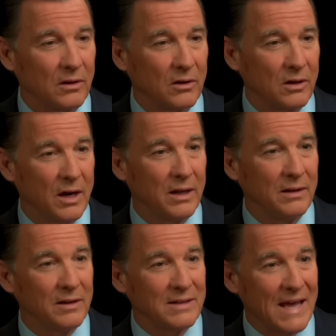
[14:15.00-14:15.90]
They're
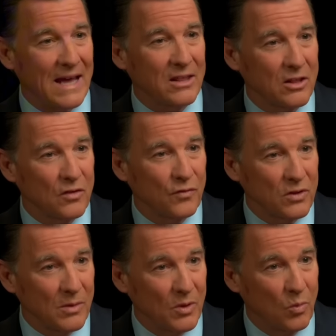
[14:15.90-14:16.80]
cutting the taxes for
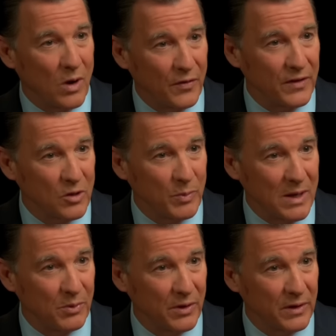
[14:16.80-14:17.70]
some of the wealthiest
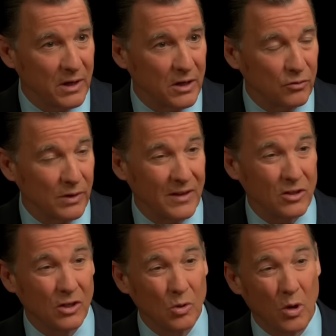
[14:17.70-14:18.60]
people in the country.
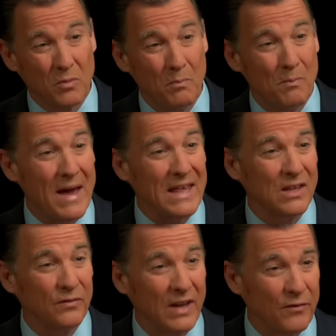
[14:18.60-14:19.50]
That's going to cause
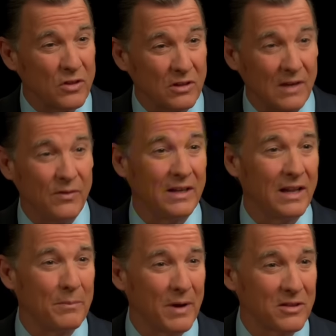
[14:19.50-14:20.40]
massive deficits. Even
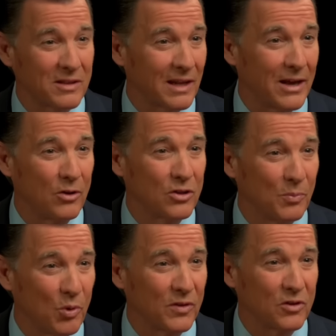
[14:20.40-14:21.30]
Elon Musk said, I don't
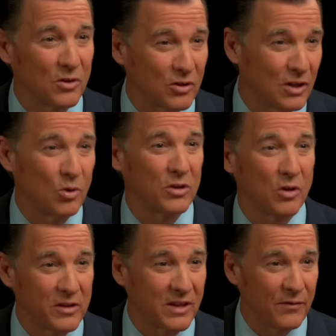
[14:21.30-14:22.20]
support this because it's going to cause
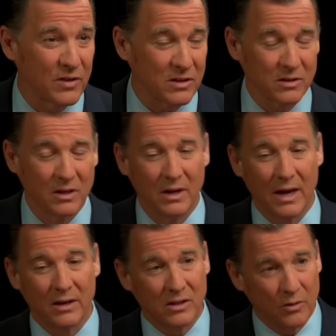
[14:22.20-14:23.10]
all these deficits.
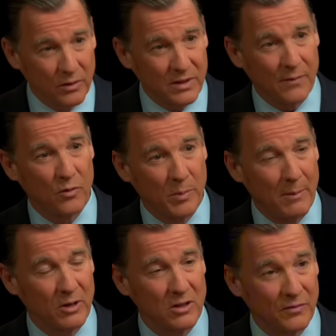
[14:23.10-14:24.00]
Yeah. And several
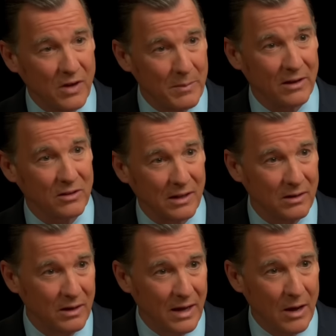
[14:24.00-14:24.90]
Republicans have come out and
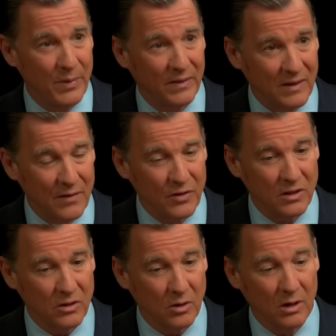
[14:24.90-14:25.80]
said how big the
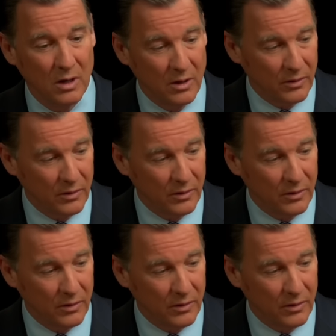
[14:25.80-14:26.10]
deficits are.